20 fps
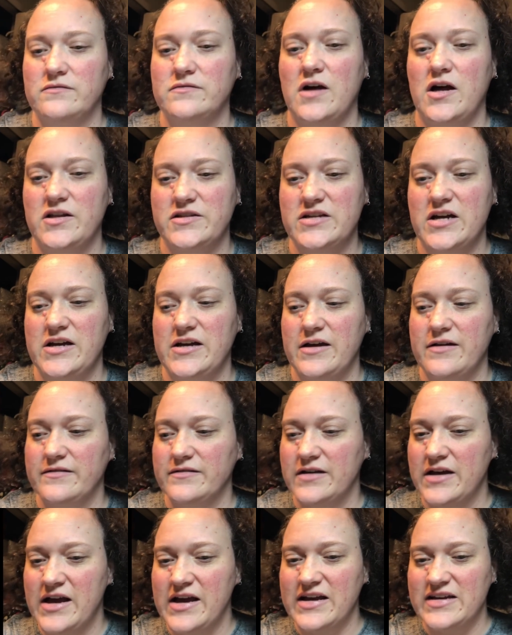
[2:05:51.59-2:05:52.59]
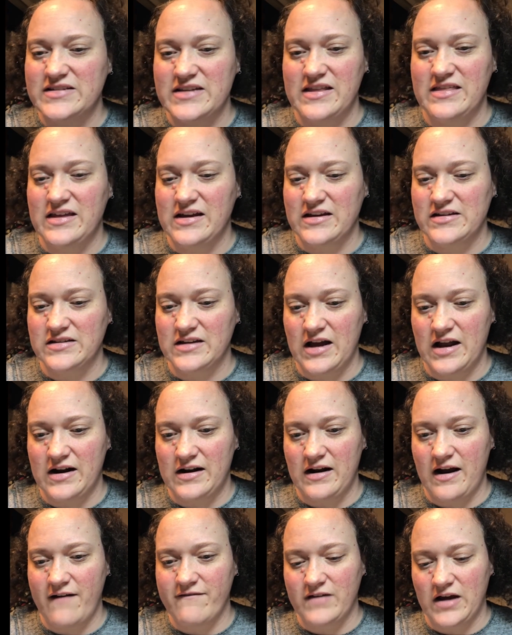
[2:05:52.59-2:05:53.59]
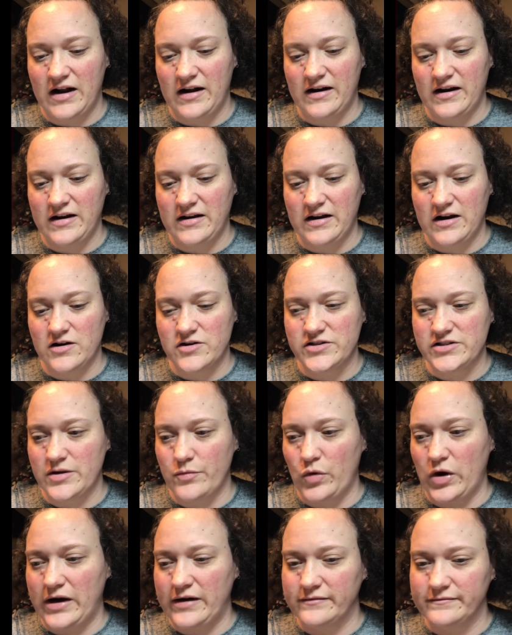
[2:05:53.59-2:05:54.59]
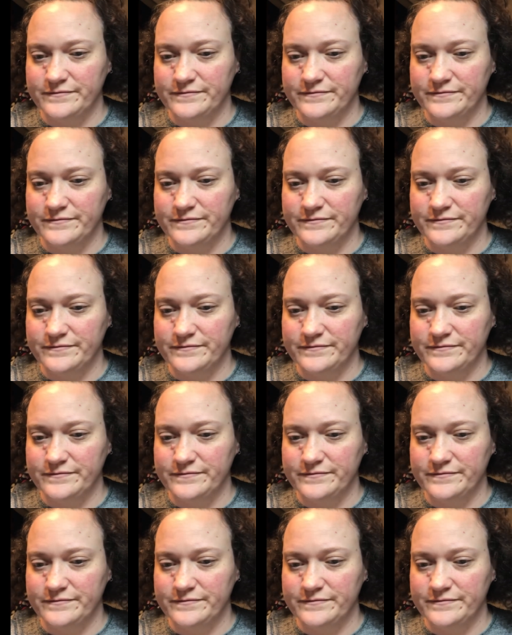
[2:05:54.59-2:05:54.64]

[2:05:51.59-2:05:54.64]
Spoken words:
I'll tell you, because I think I've got it in here somewhere.